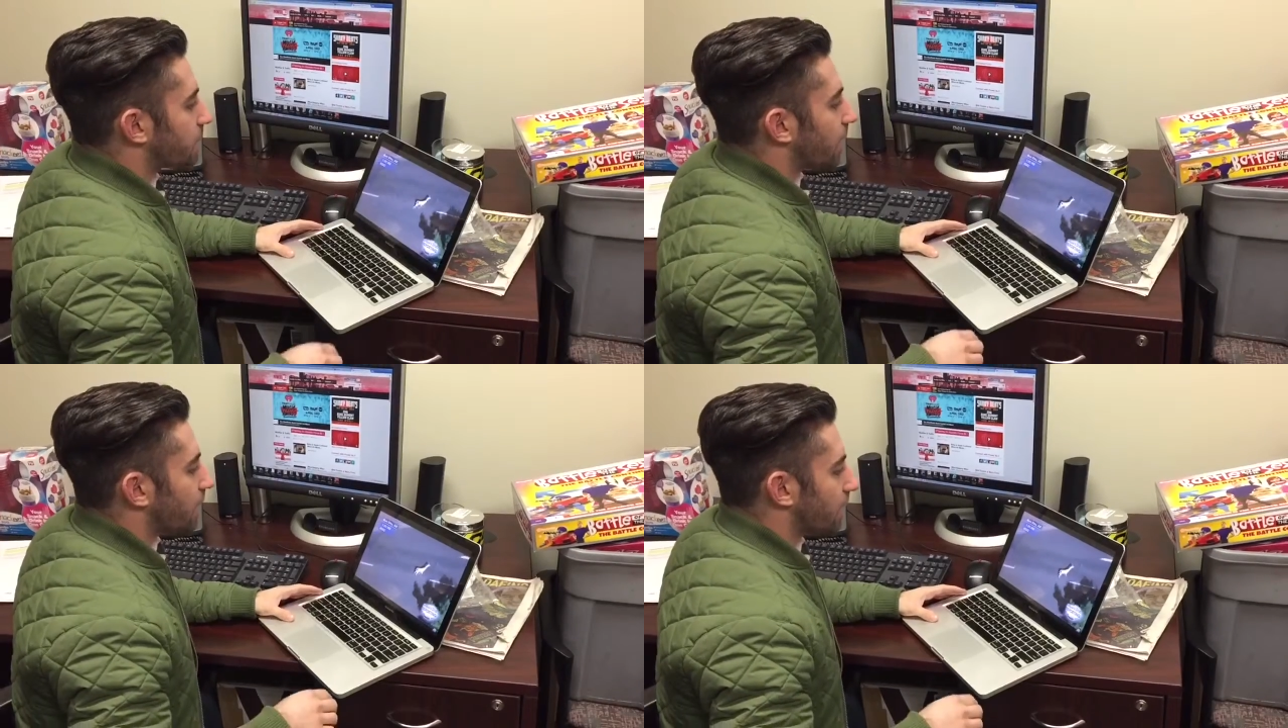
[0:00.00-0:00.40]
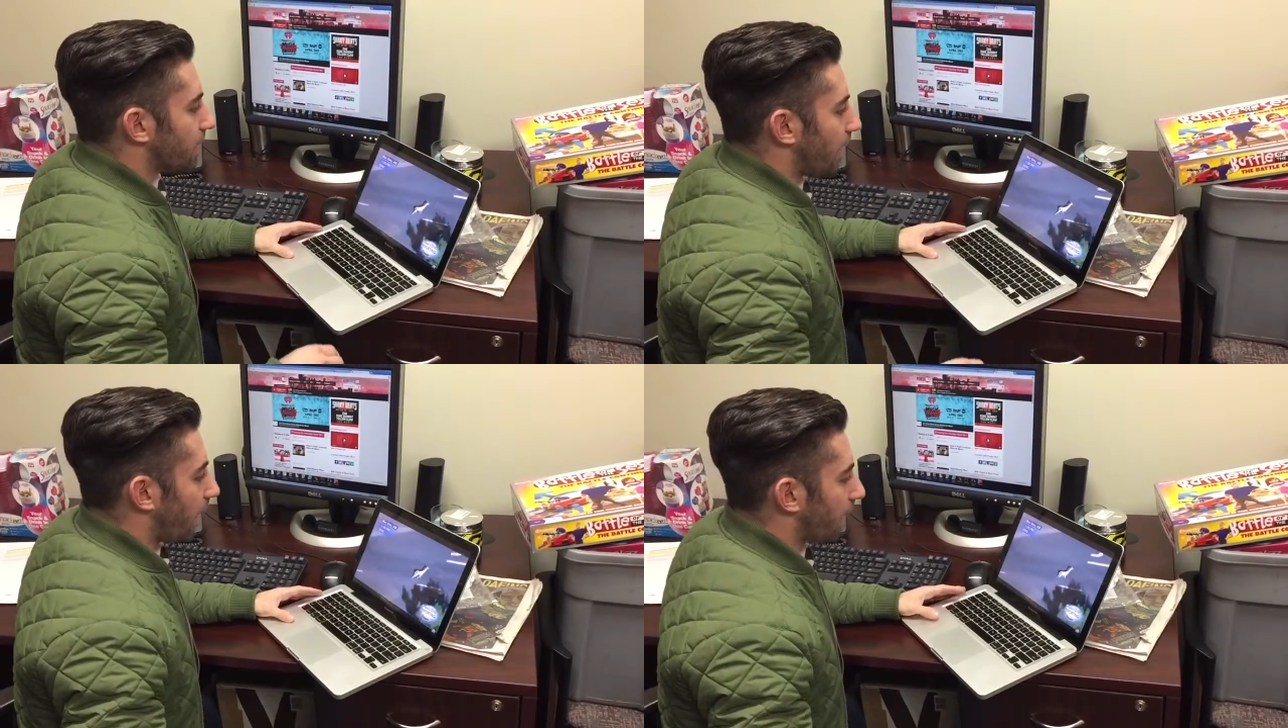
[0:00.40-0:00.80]
he's heading
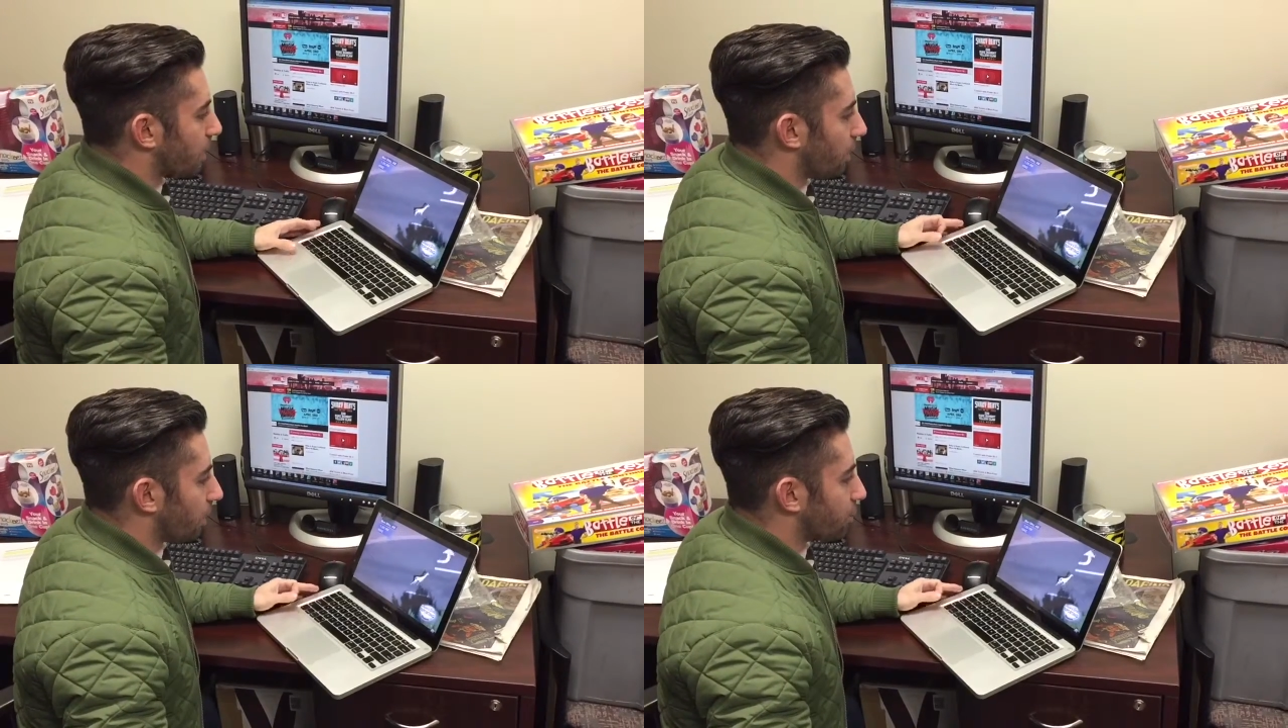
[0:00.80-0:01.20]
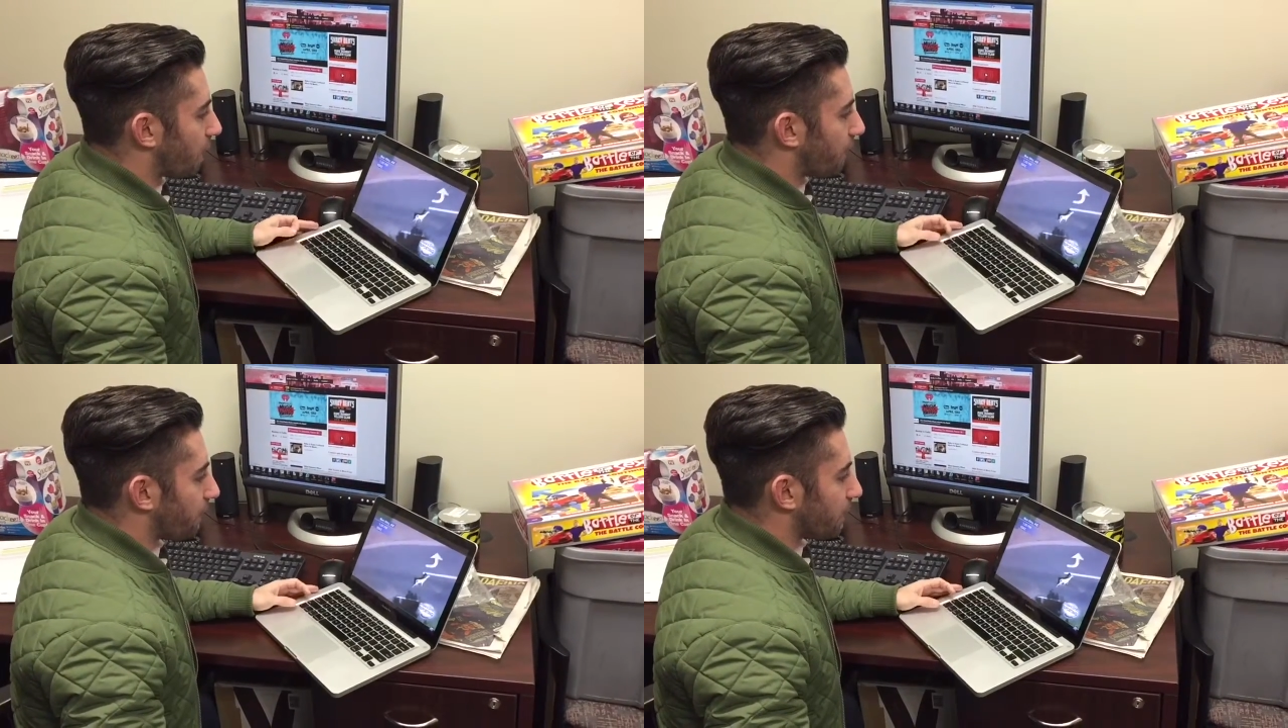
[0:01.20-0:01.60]
into ongoing
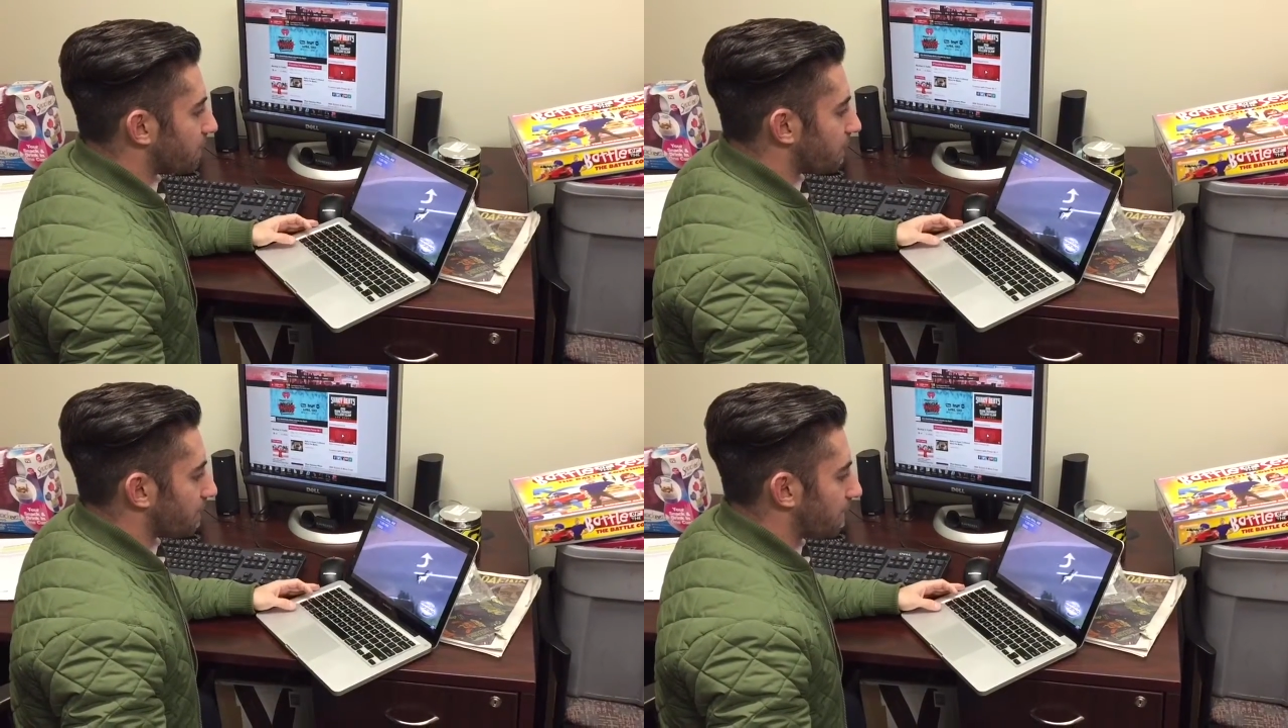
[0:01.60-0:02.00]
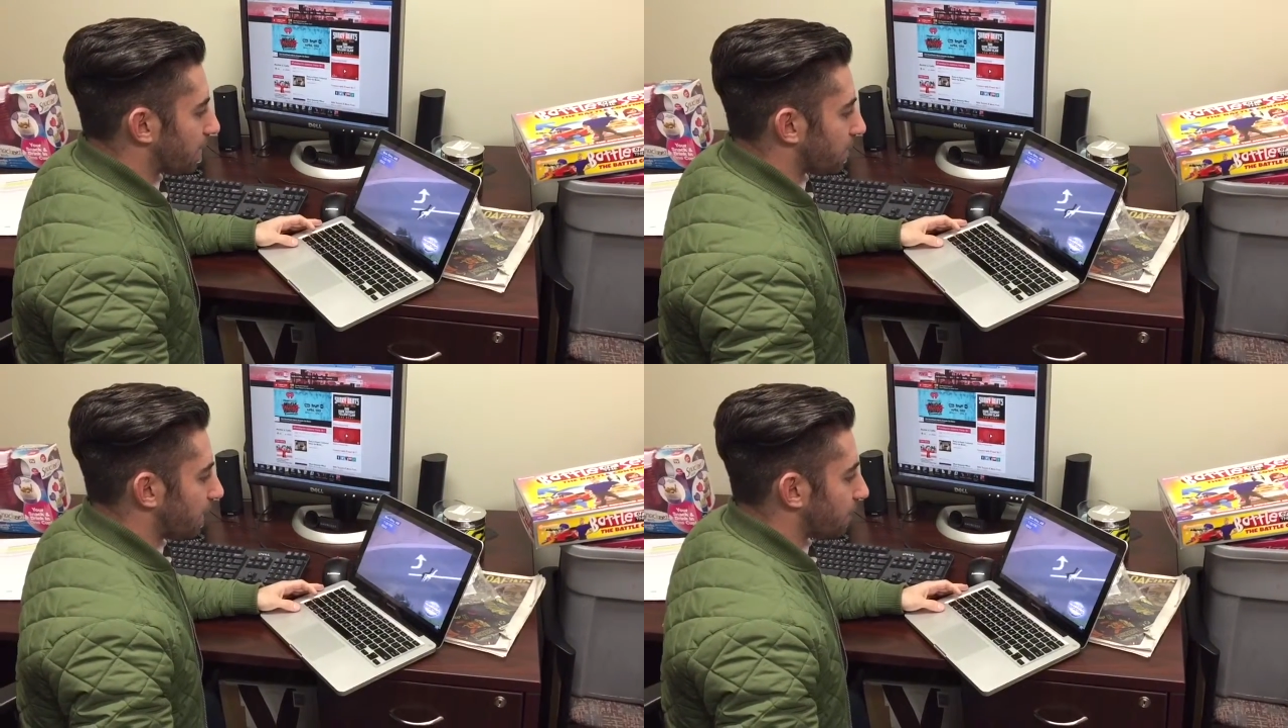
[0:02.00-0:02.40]
traffic. He's gonna make a
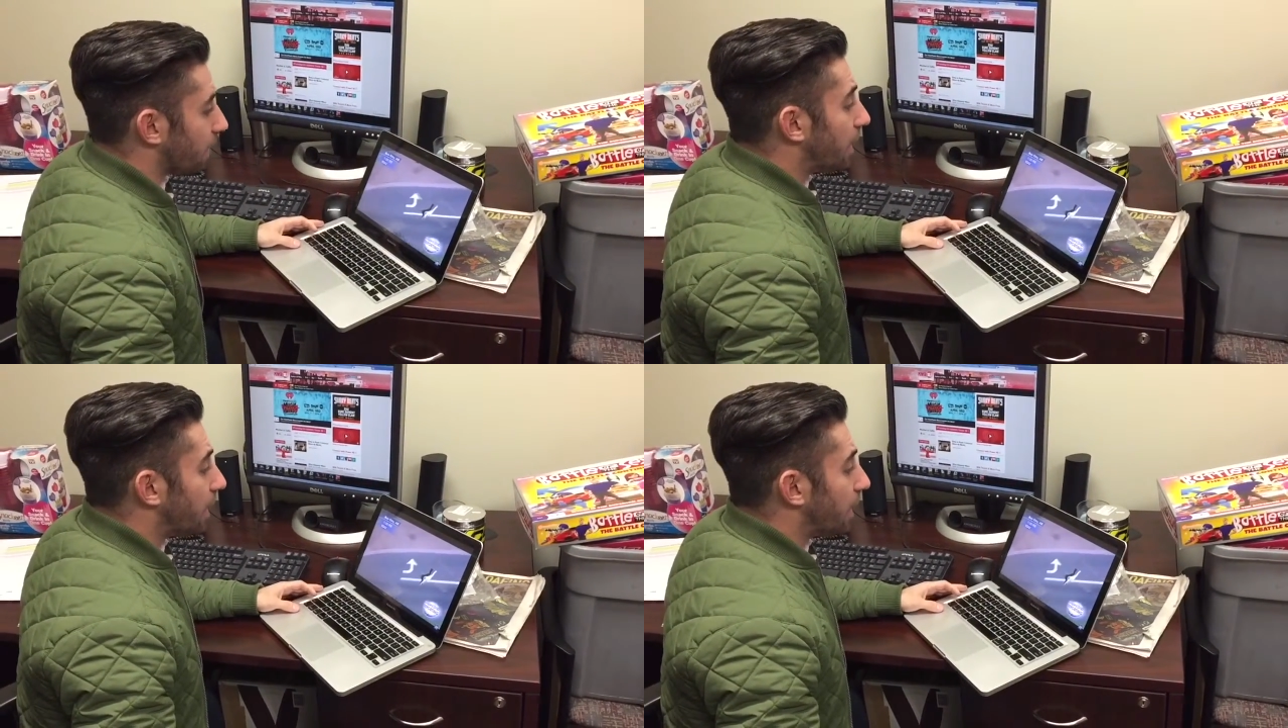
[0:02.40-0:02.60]
left.